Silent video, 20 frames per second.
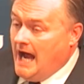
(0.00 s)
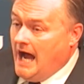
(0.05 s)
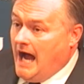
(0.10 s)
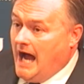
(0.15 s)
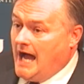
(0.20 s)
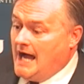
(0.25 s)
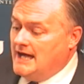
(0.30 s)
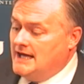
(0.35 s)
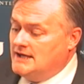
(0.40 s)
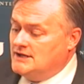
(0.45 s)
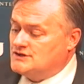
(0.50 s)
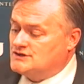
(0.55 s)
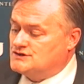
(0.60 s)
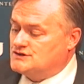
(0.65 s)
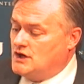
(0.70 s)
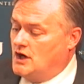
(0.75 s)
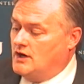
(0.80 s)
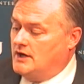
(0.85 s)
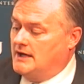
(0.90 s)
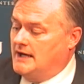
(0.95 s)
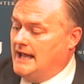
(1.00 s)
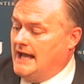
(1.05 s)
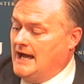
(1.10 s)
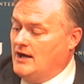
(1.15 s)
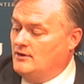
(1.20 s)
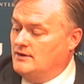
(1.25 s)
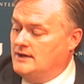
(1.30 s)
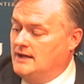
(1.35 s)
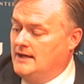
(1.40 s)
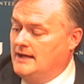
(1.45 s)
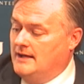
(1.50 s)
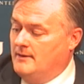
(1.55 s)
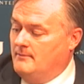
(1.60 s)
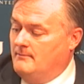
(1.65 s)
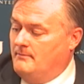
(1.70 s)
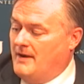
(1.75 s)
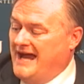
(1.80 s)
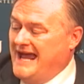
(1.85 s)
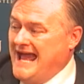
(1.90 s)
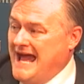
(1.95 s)
I started out
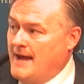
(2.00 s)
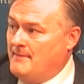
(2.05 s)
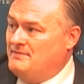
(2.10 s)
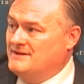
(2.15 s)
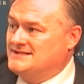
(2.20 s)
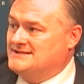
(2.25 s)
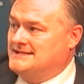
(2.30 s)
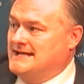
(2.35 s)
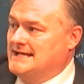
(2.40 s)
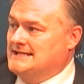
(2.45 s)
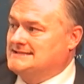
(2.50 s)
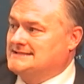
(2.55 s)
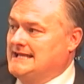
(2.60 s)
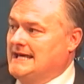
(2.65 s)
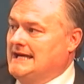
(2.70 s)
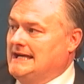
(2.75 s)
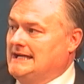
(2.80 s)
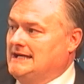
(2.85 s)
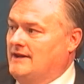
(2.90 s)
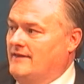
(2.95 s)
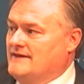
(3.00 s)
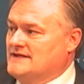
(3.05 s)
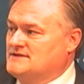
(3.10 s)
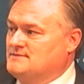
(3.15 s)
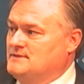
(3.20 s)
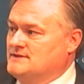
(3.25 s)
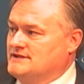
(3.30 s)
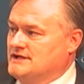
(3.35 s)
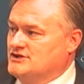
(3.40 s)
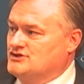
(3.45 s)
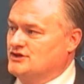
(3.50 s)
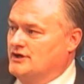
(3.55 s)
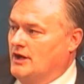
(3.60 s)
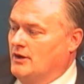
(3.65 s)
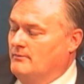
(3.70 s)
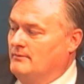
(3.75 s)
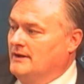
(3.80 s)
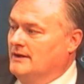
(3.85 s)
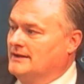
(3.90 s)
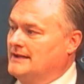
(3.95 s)
by happenstance getting into this position.
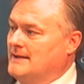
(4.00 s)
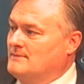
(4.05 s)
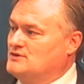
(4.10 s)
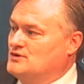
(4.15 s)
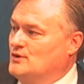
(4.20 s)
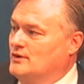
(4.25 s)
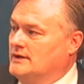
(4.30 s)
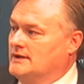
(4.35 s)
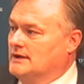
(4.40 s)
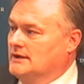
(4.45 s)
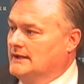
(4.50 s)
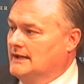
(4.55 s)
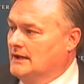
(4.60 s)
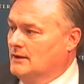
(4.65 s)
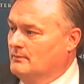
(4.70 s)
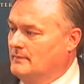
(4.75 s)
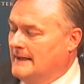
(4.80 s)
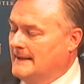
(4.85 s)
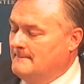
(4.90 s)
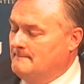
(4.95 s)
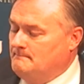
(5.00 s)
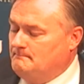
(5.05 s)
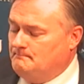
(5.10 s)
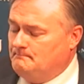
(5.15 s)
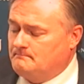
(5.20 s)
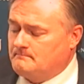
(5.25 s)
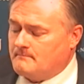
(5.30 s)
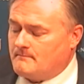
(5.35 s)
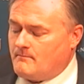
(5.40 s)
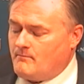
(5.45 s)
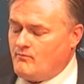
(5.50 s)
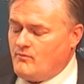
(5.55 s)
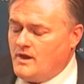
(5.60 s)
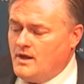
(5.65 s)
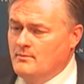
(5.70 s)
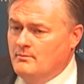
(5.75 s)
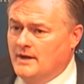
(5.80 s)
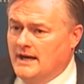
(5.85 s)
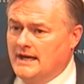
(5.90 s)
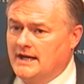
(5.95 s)
I'll build up to it in a little bit,
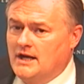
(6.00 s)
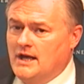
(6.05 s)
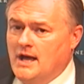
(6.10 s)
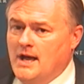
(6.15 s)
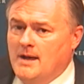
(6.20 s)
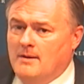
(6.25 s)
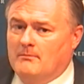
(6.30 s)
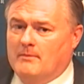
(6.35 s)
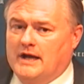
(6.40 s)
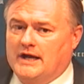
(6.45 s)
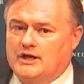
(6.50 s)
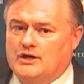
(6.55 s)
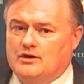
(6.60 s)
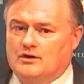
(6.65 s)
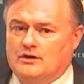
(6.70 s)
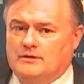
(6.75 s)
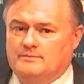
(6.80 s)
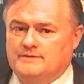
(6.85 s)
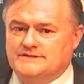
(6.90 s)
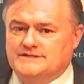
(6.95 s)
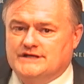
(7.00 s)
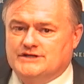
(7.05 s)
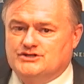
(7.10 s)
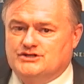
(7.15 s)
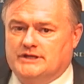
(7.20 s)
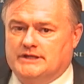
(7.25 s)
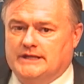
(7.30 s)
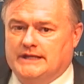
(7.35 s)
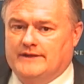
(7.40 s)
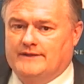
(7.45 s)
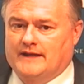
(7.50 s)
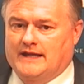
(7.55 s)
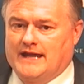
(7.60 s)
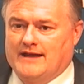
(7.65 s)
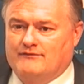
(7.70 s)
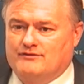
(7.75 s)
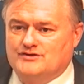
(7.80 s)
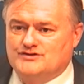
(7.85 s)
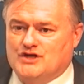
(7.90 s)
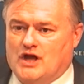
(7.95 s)
but my current position in the
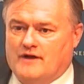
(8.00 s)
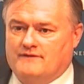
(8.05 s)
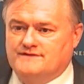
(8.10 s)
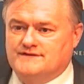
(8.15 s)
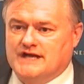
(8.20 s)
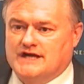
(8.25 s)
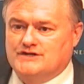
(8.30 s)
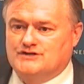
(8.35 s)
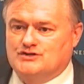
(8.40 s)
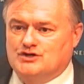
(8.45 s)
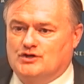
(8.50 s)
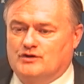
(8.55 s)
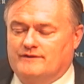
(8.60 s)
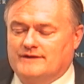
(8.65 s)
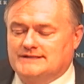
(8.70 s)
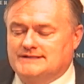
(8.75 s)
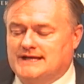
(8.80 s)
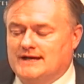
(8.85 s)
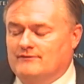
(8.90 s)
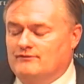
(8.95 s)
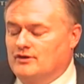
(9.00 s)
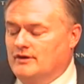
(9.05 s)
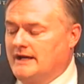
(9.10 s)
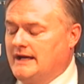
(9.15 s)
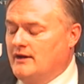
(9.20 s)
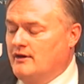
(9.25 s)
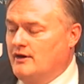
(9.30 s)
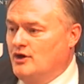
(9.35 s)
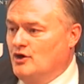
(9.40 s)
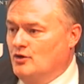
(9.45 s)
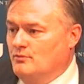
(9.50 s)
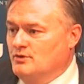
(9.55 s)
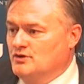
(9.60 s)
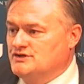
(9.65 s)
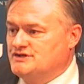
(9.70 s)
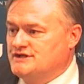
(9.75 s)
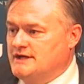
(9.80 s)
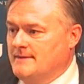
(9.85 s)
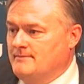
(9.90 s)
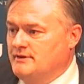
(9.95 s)
governor's office, I serve as Governor Gary
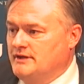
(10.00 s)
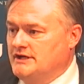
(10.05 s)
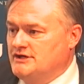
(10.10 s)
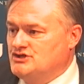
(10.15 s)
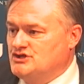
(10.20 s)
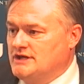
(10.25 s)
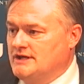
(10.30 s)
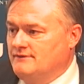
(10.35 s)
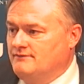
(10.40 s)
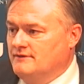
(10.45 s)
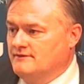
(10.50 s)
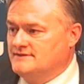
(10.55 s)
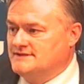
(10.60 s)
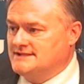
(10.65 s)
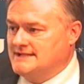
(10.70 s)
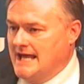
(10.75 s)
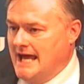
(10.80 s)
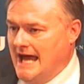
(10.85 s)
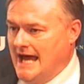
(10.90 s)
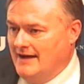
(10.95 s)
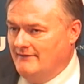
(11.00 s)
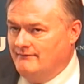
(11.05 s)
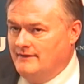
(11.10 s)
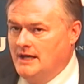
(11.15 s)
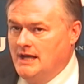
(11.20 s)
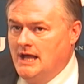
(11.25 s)
Herbert's Deputy Chief of Staff.